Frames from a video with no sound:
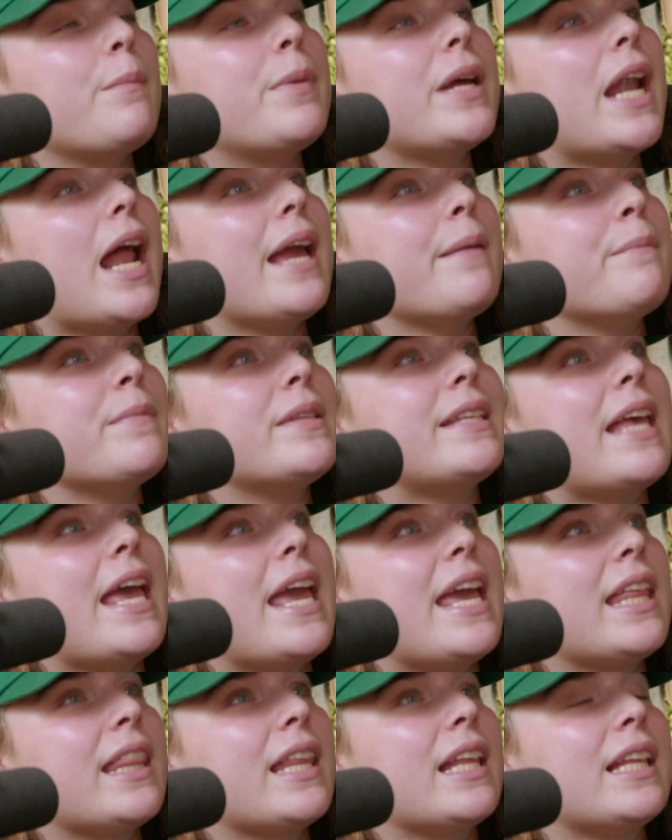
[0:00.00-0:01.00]
But I'm
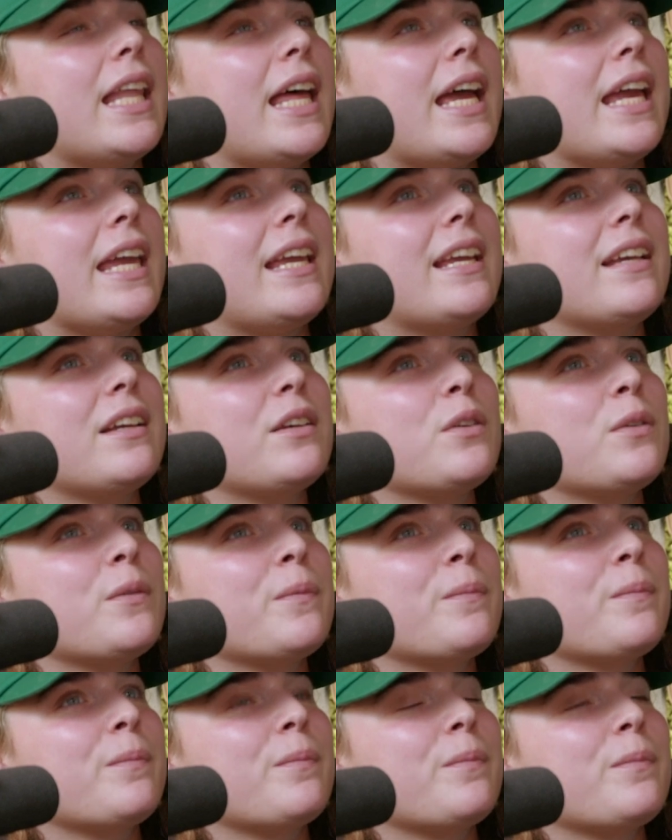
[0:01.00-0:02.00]
saying that like
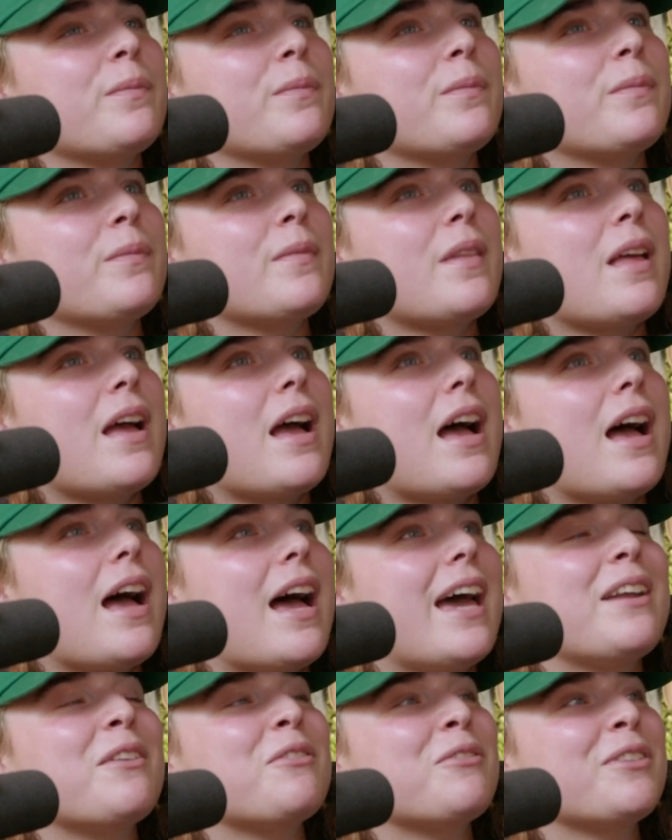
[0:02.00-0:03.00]

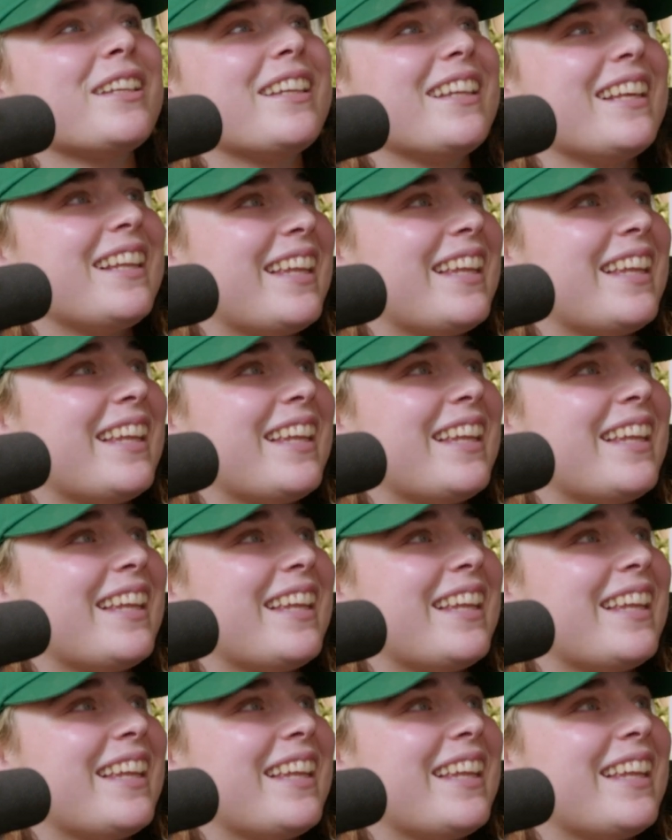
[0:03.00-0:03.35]
I don't really